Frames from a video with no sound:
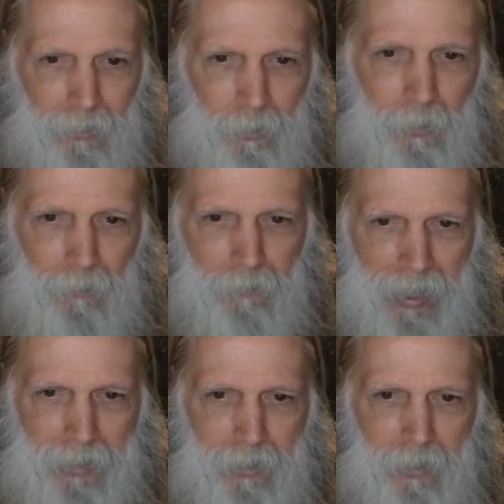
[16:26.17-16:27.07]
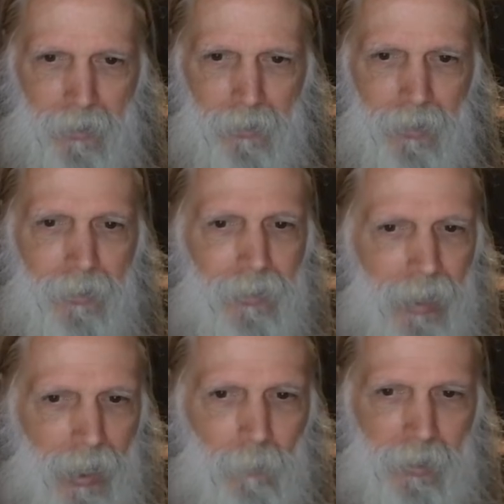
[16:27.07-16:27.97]
do it faster than the
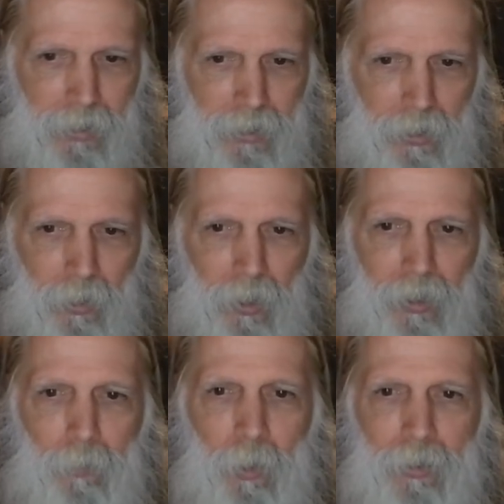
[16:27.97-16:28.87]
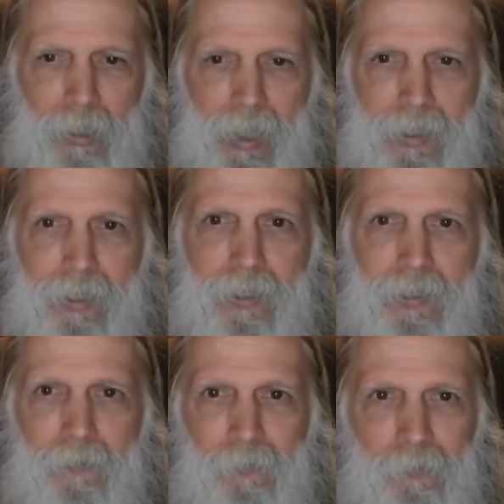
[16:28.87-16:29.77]
damage is occurring in most cases.